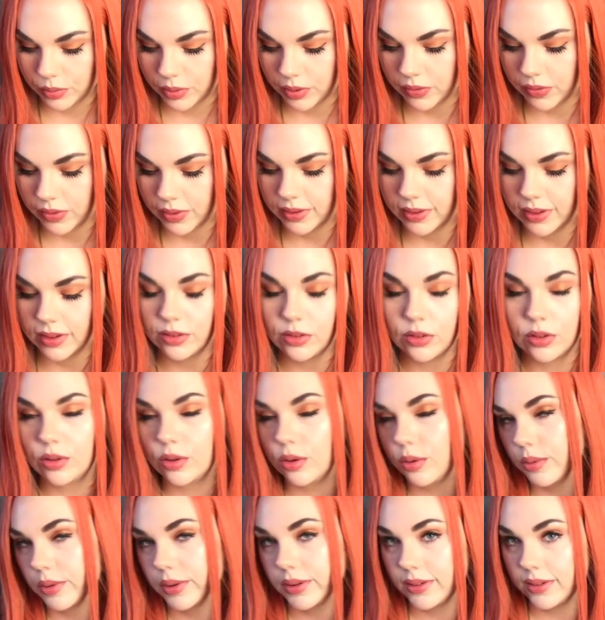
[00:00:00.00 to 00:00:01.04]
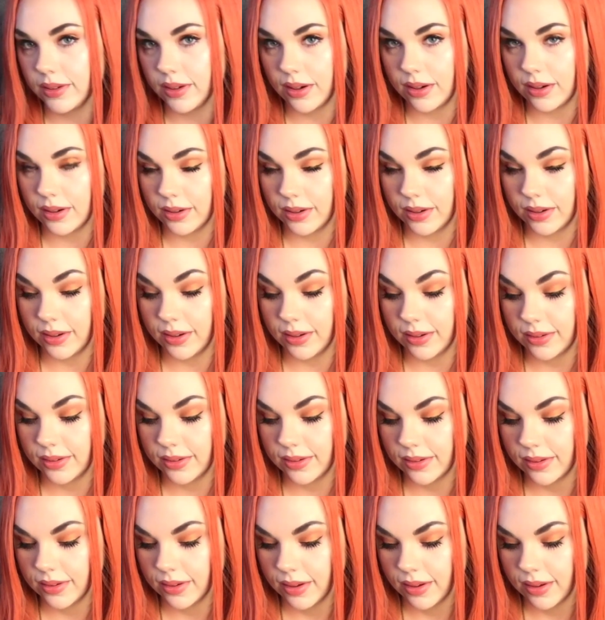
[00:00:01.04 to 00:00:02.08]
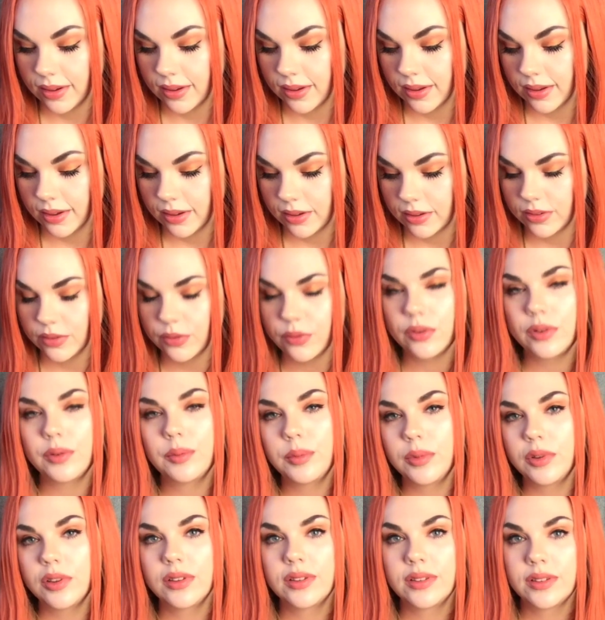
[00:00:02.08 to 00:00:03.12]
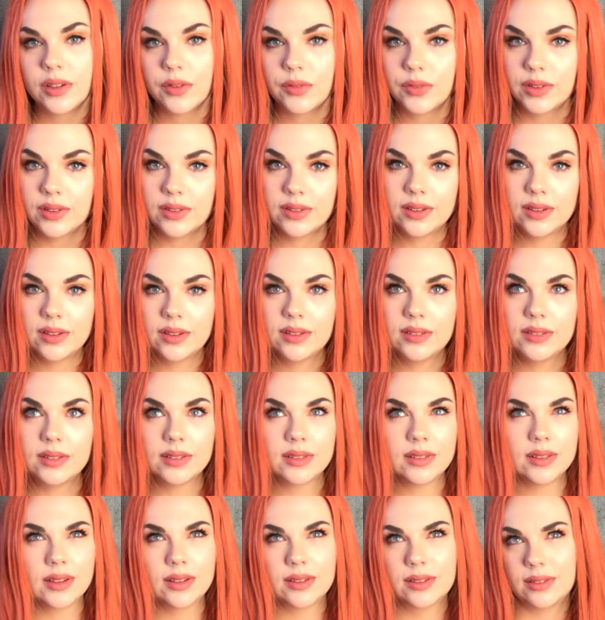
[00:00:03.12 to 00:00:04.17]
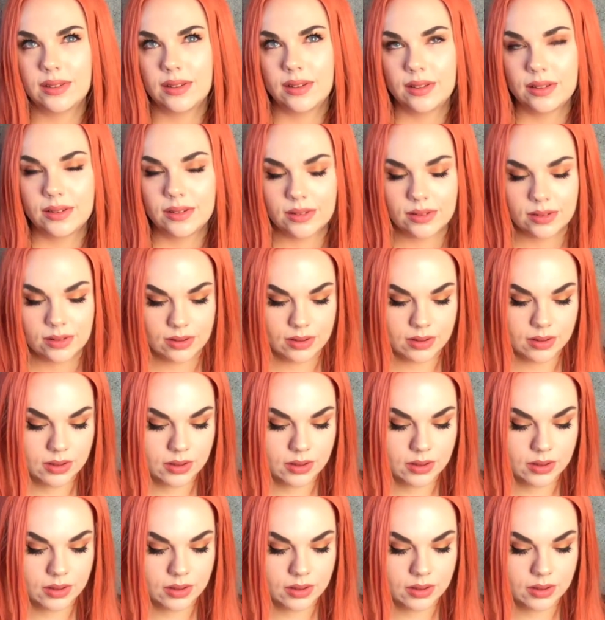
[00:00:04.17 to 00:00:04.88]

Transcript: If it did, you know what song it is. It's from the seventies, sixties.